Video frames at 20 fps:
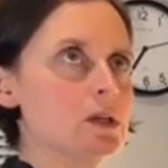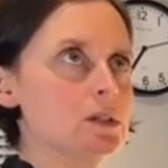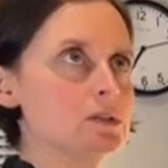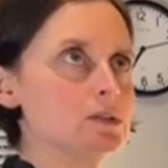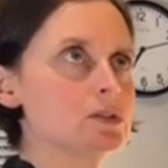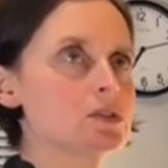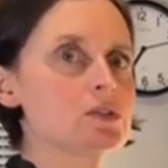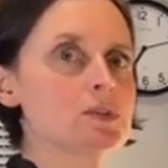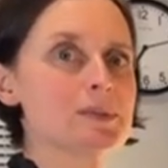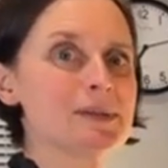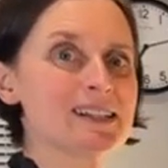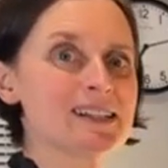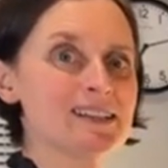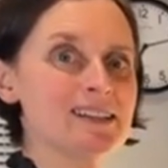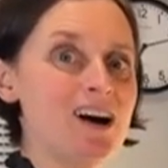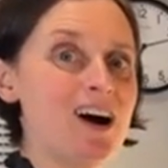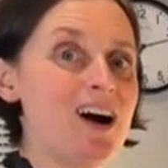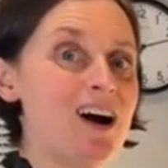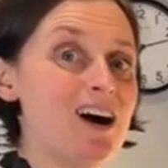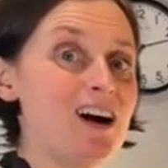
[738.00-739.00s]
ones are a
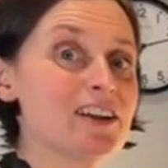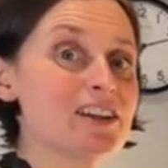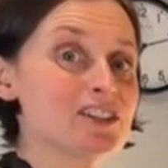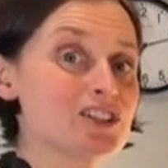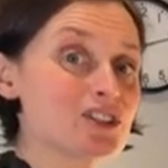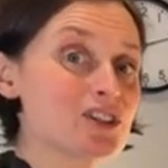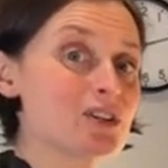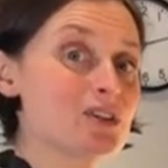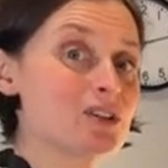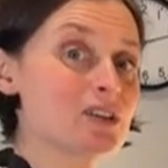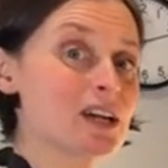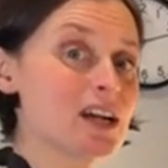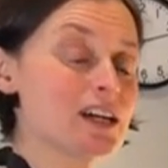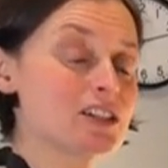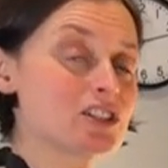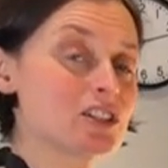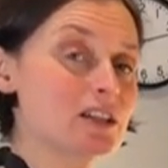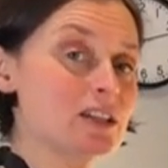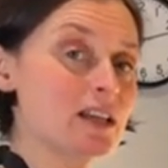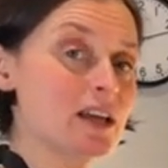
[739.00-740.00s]
little harder to cook
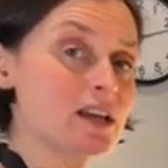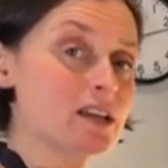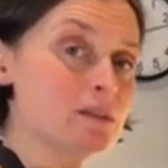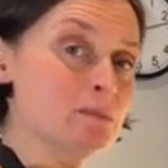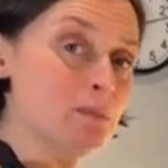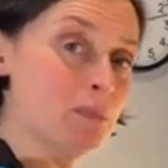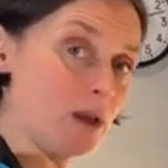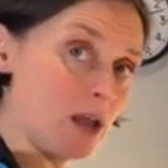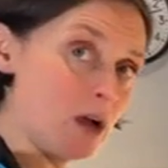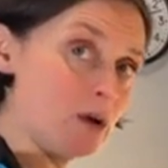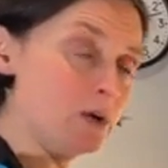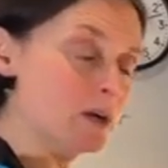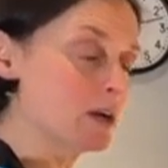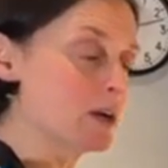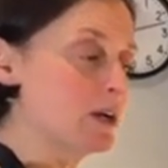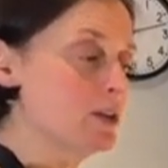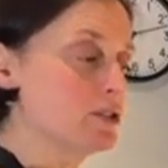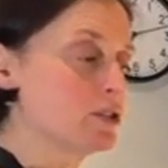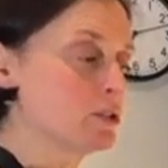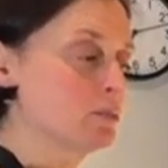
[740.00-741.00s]
actually. They can blow
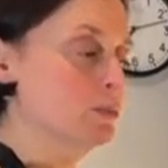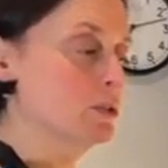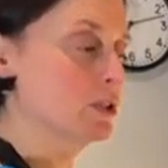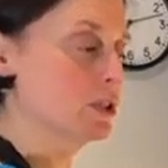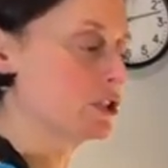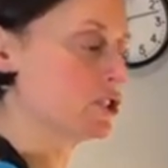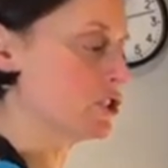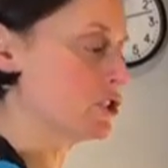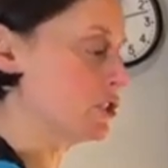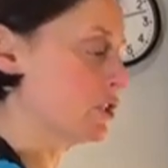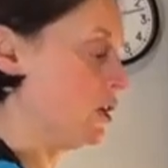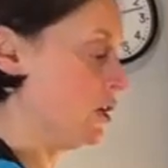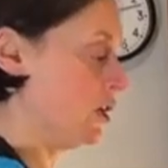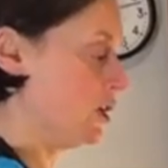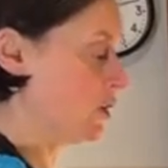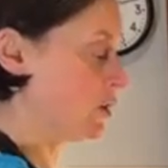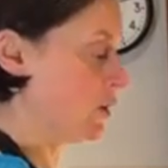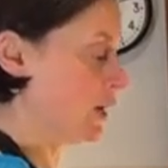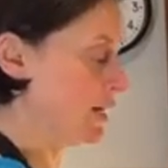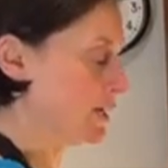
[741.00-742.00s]
and go to mush
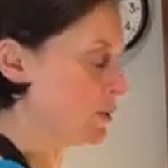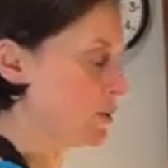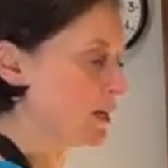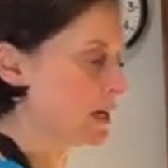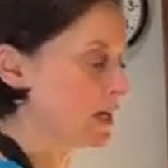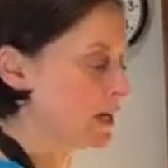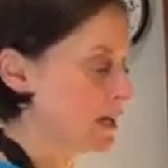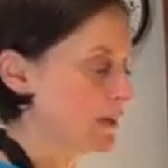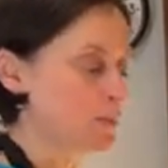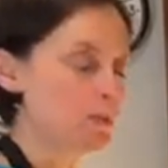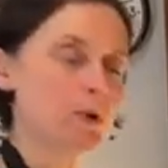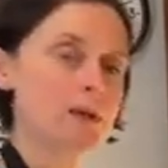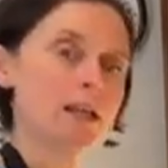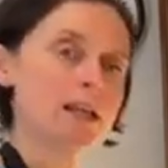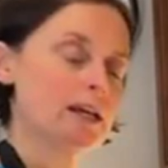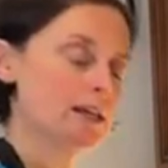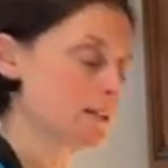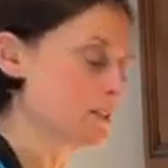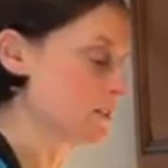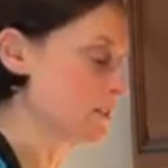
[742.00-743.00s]
quite quickly.
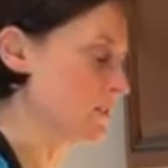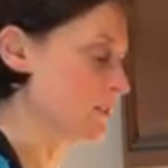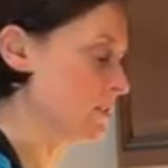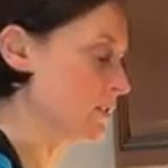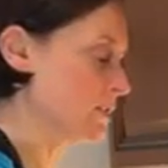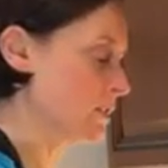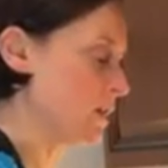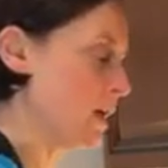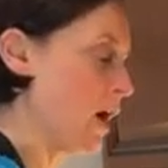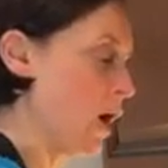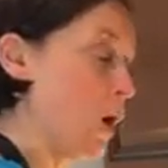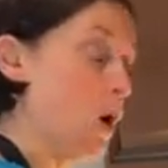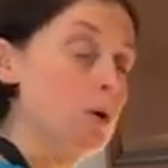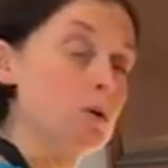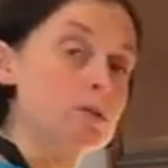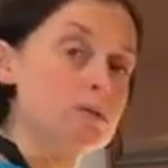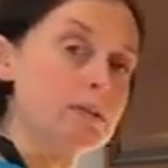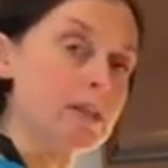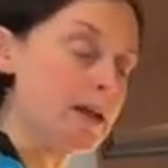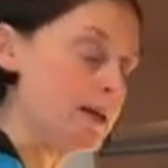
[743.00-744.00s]
Queen lentils
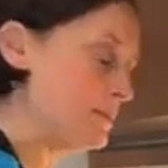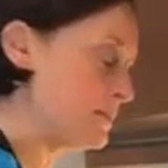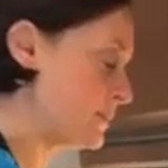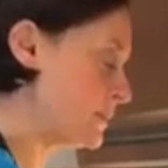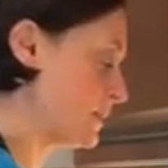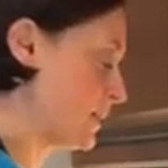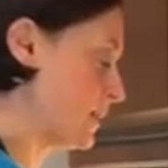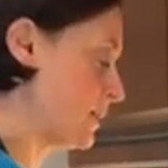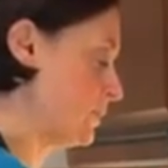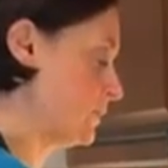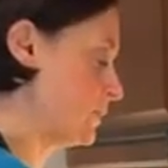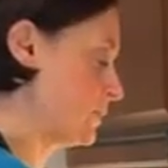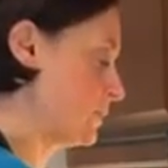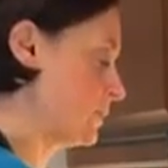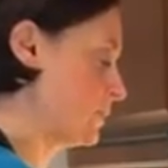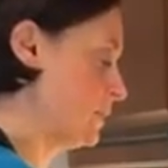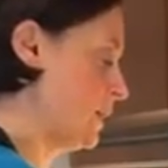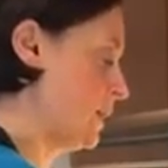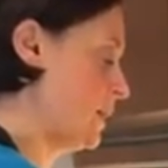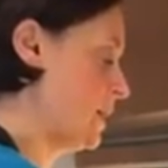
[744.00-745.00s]
hold themselves
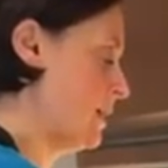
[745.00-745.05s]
